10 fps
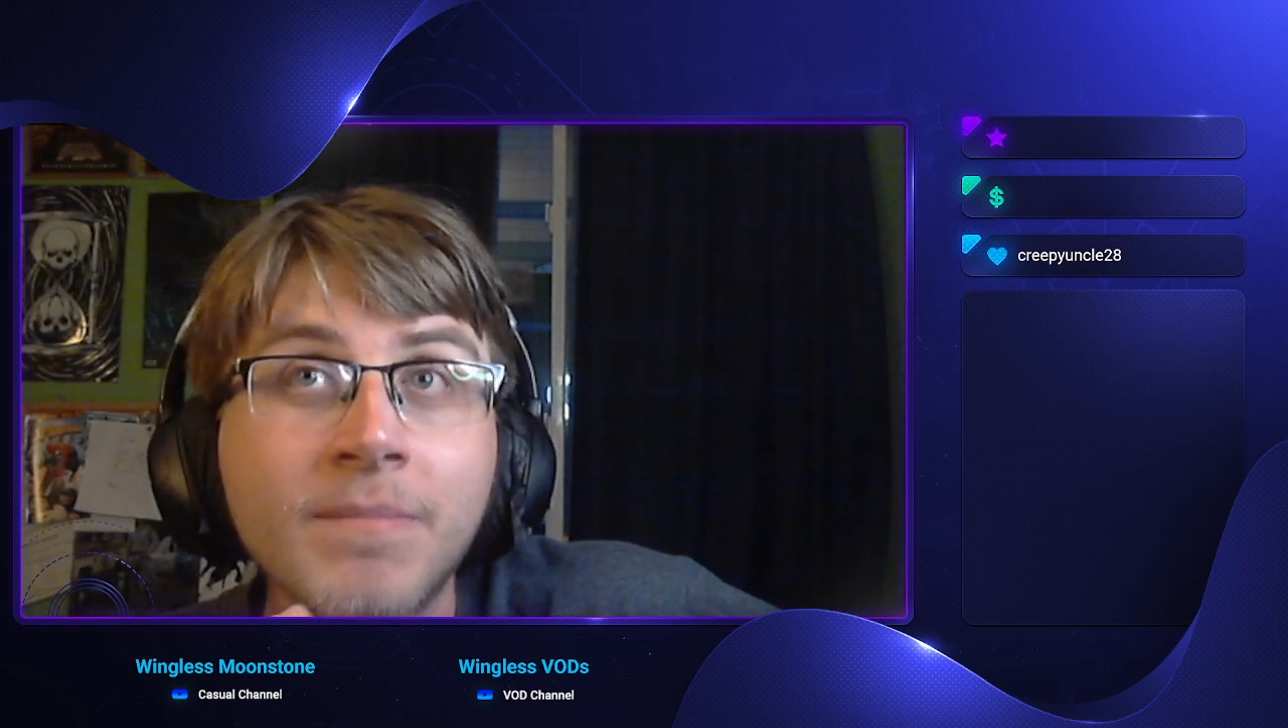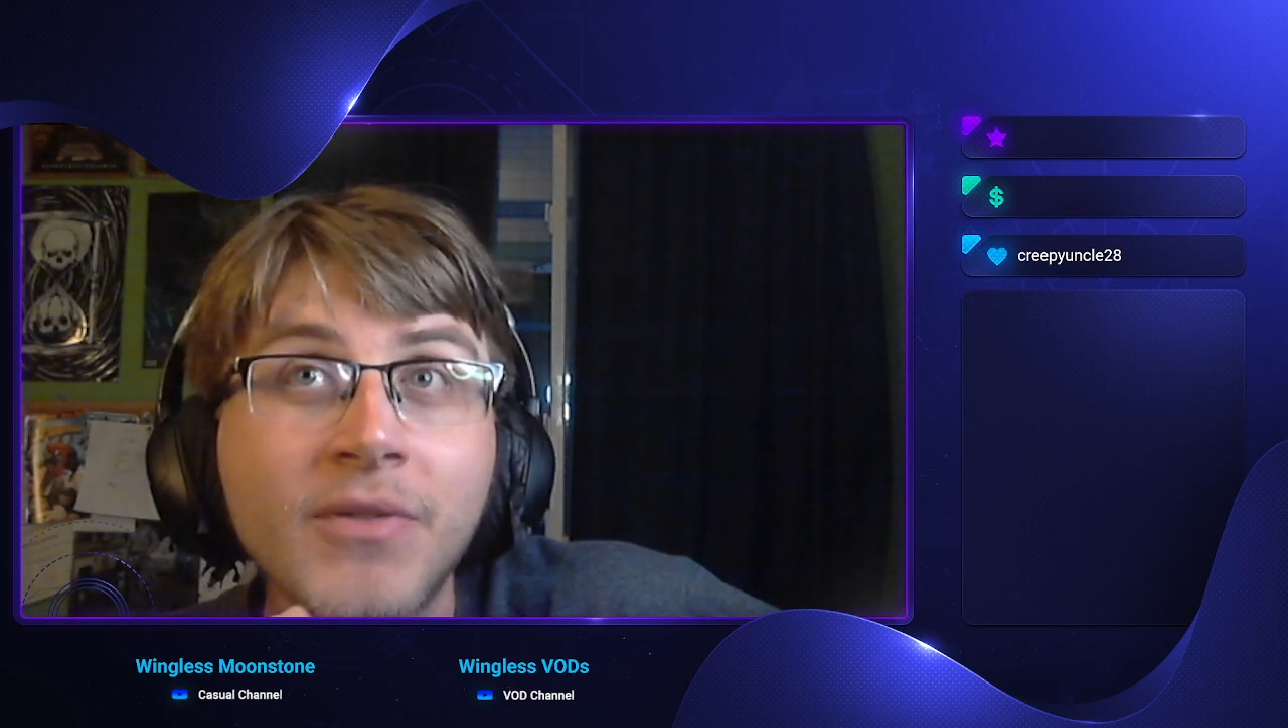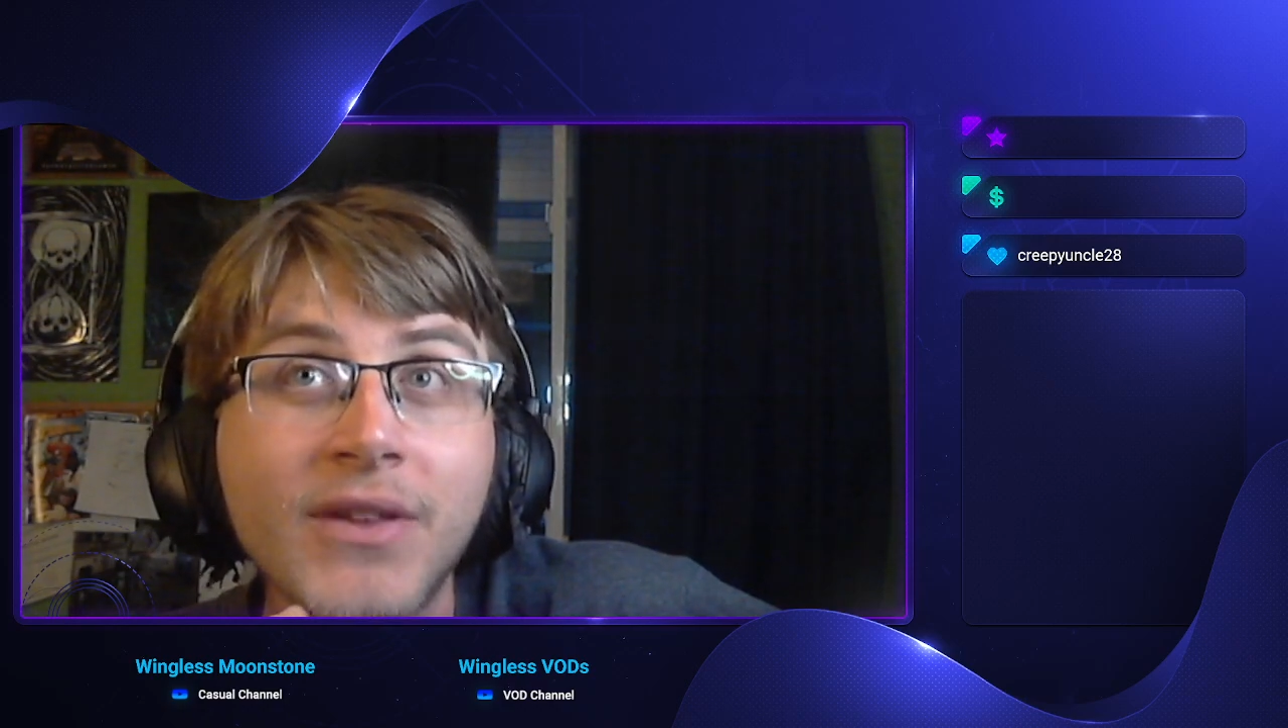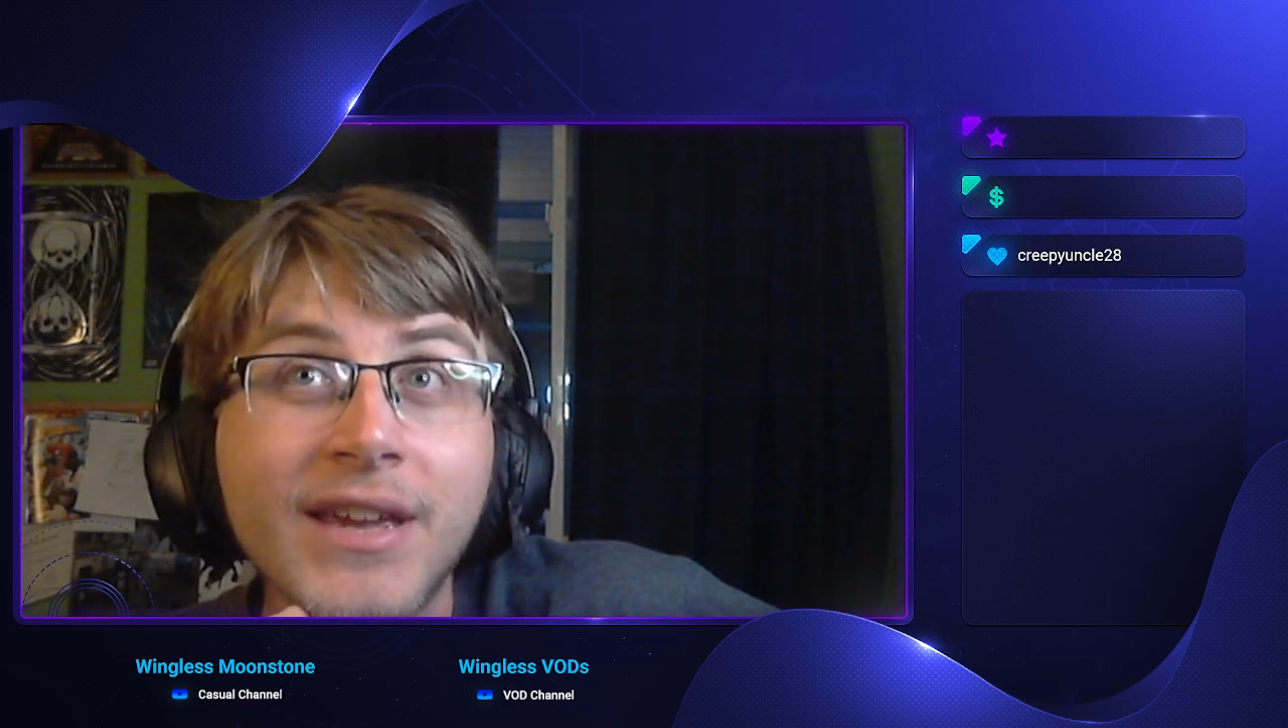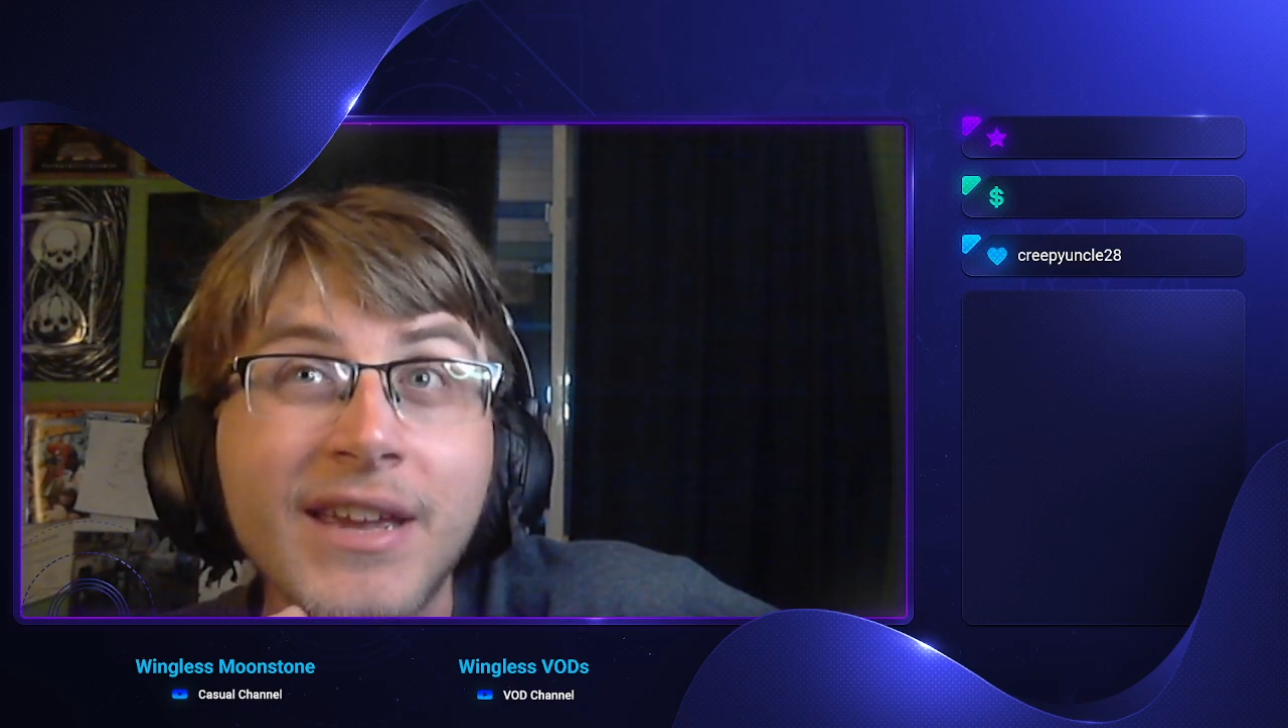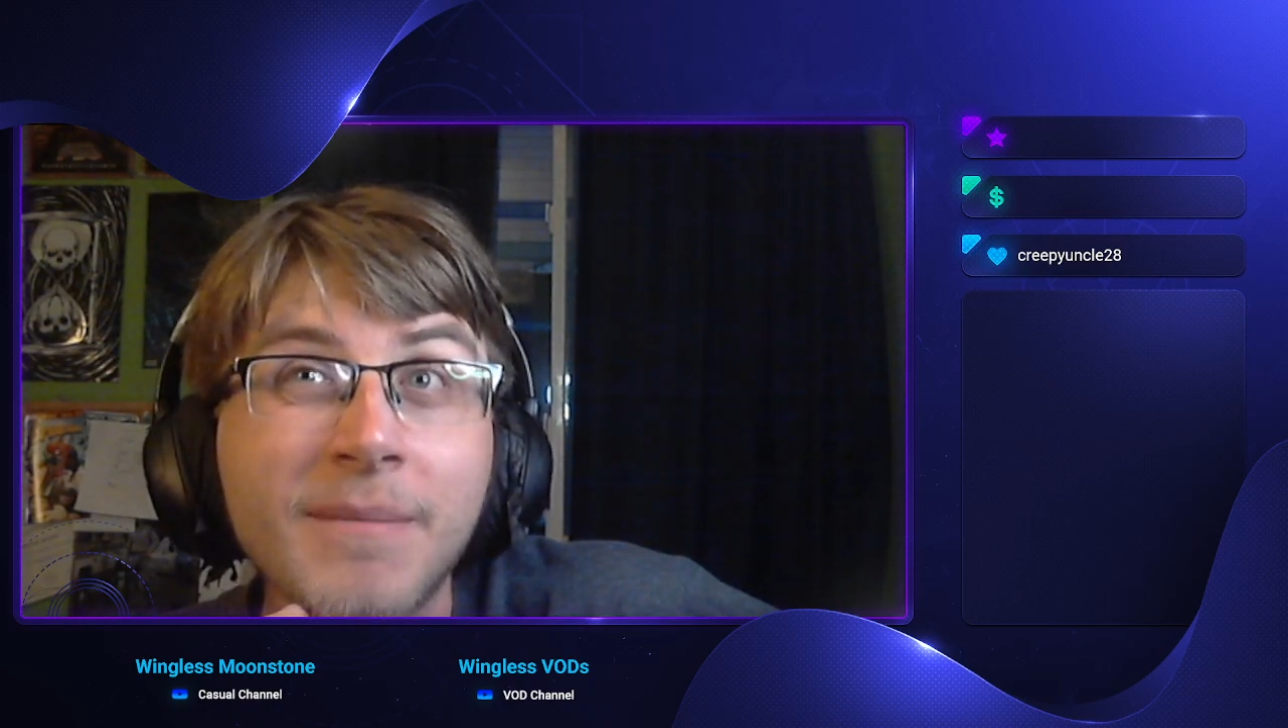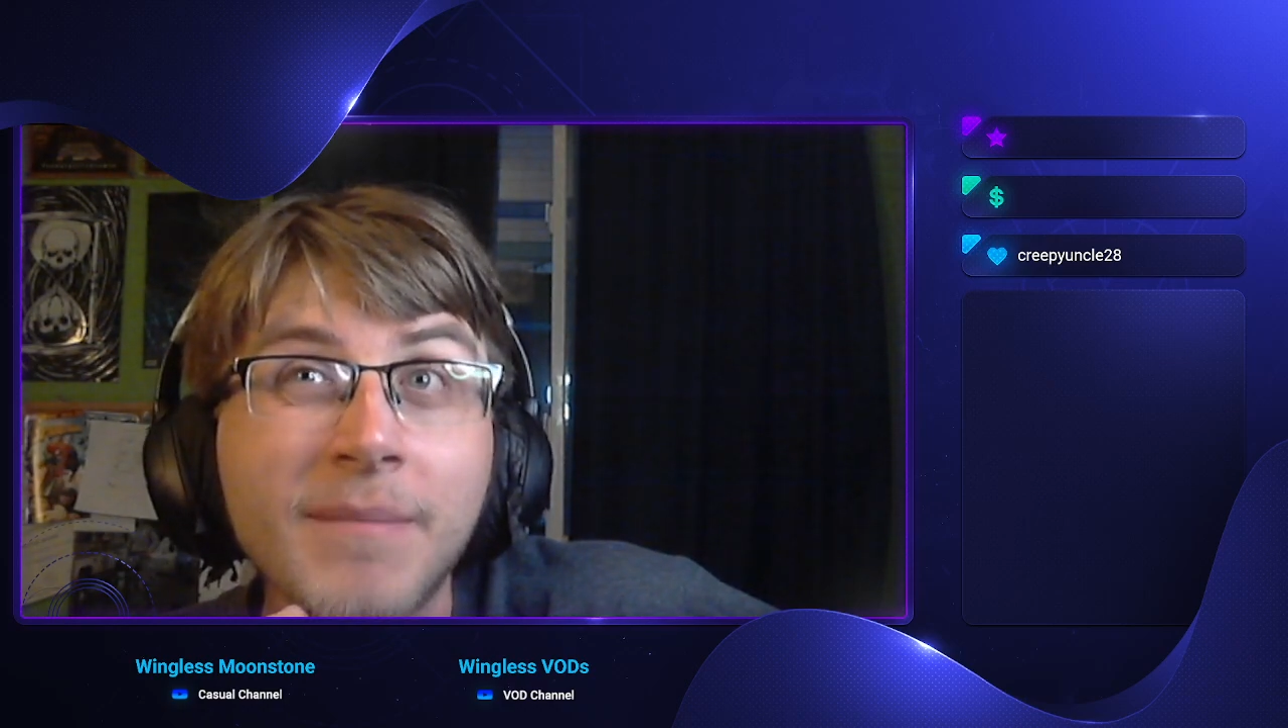playing